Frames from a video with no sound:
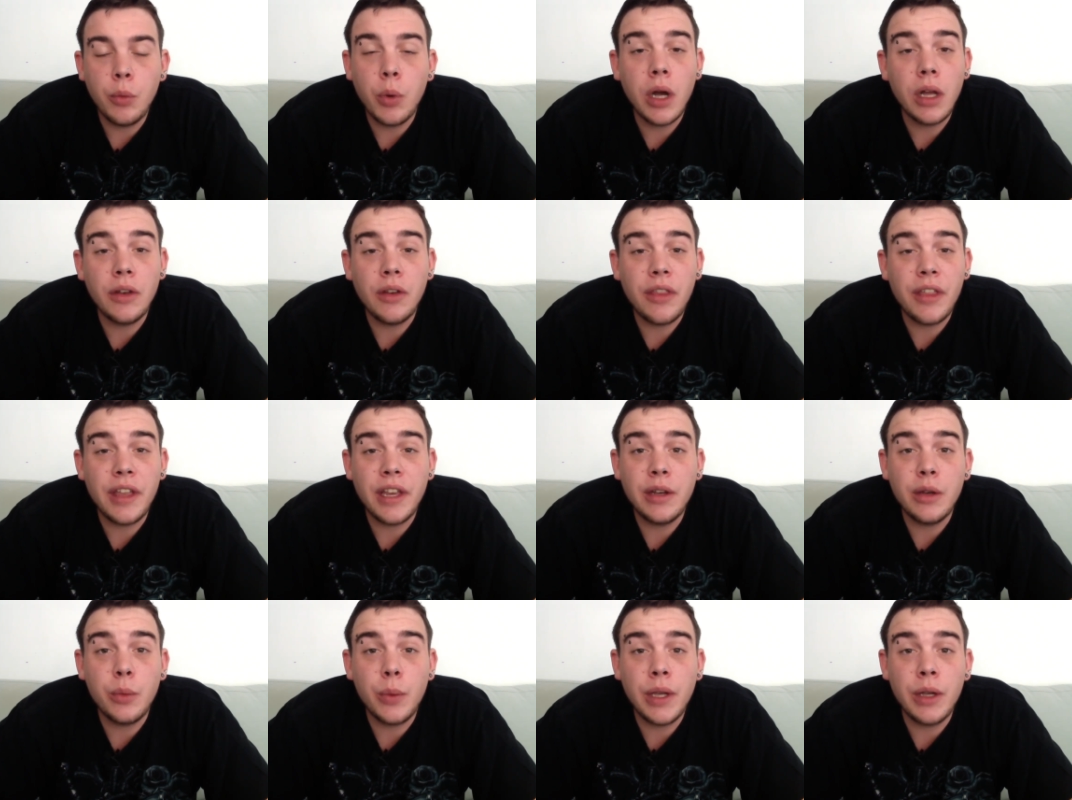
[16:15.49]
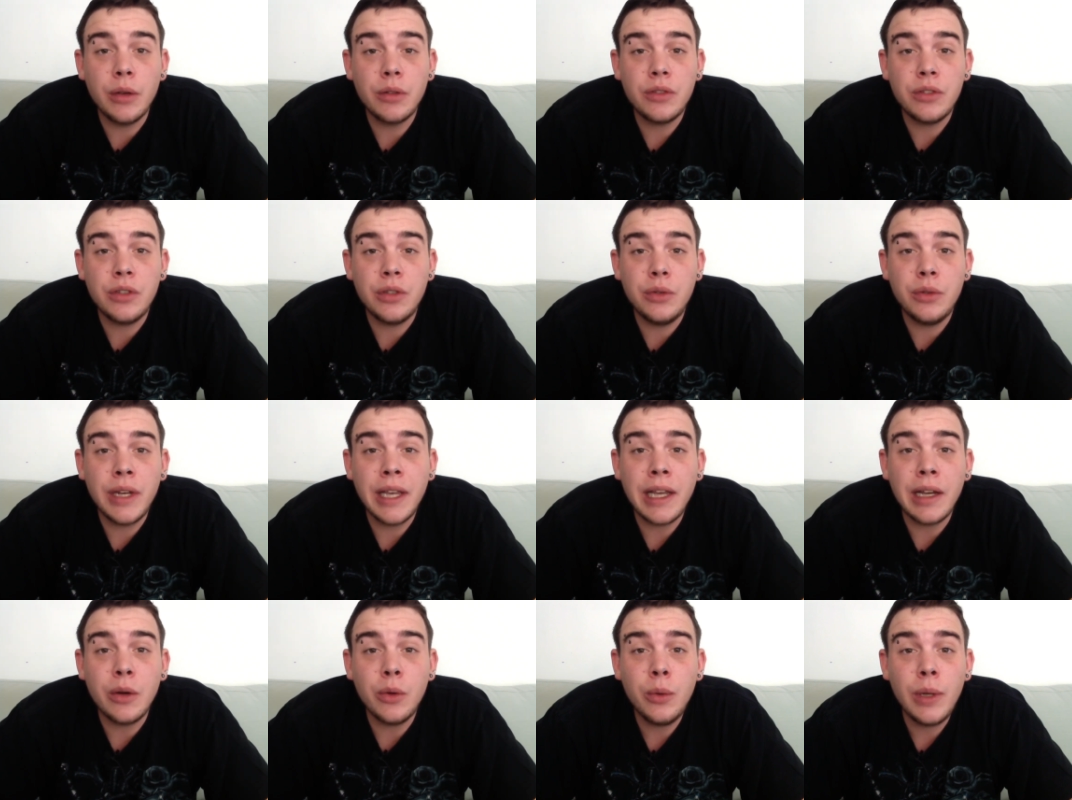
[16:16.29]
The one thing that we got to
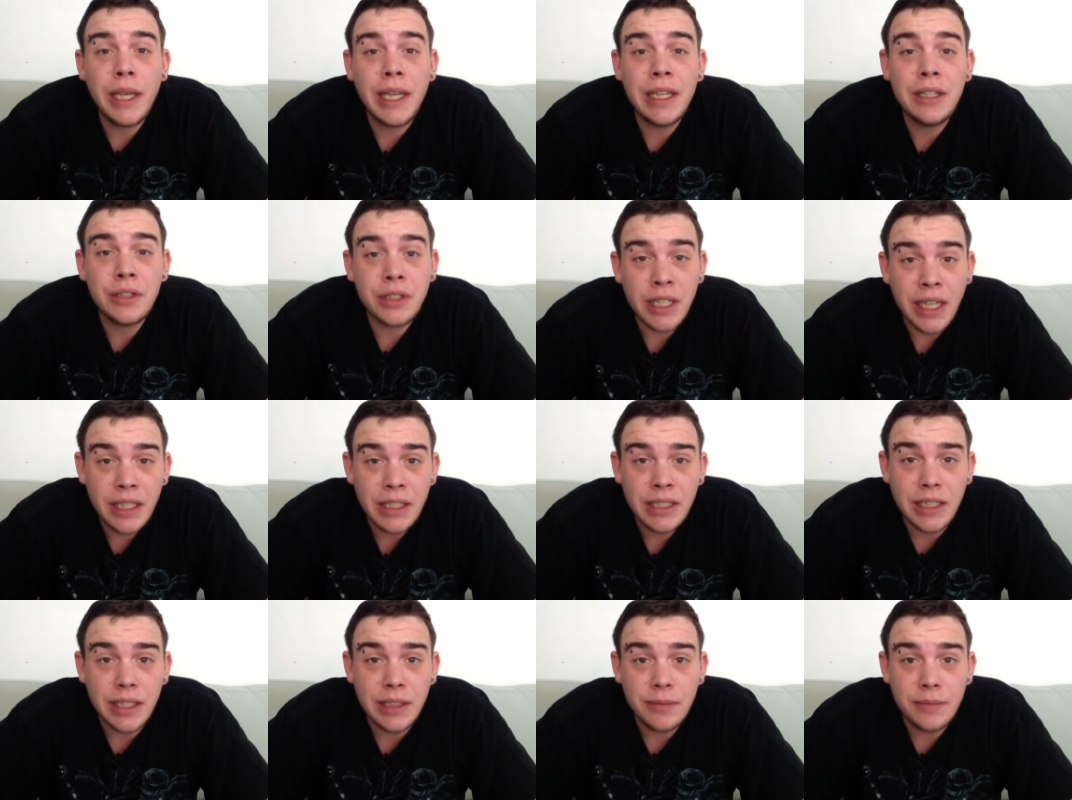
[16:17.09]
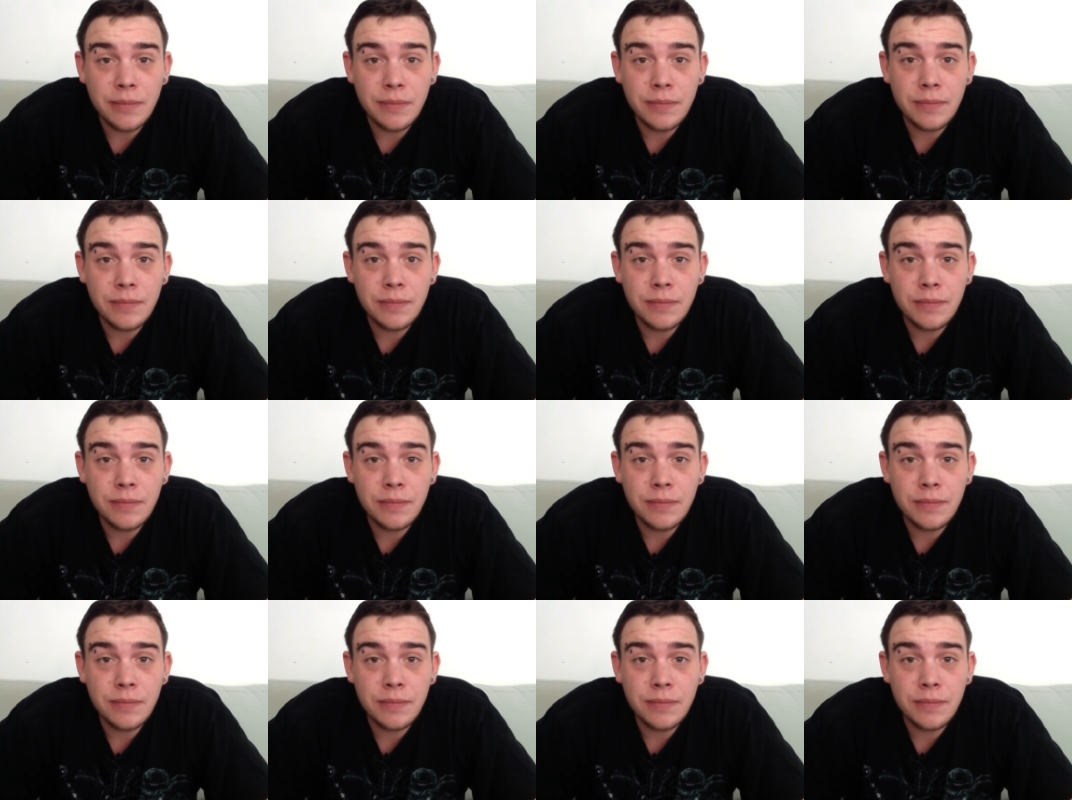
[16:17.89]
do now is test it.